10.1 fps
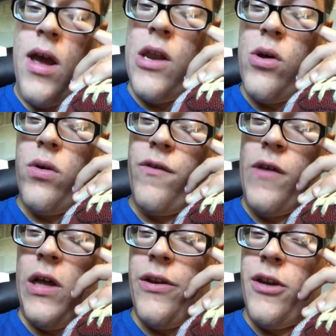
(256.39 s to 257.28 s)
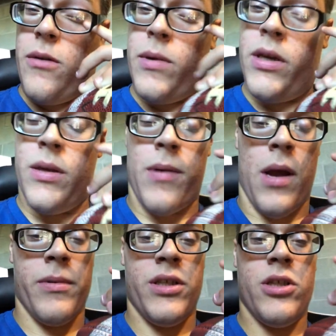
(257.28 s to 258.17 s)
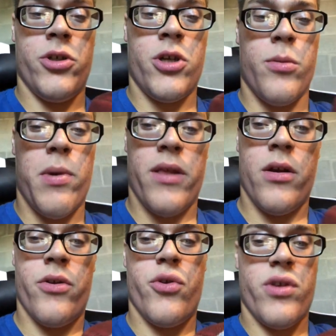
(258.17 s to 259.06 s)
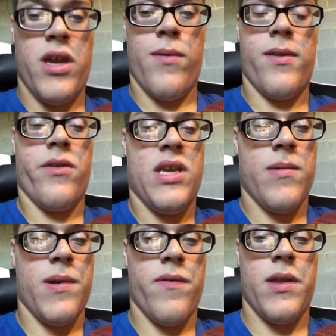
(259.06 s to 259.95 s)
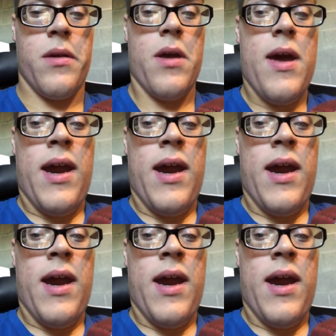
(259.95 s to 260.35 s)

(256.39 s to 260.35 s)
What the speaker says: I know it was voluntary, but he probably still should have been there to just get with the team and everything.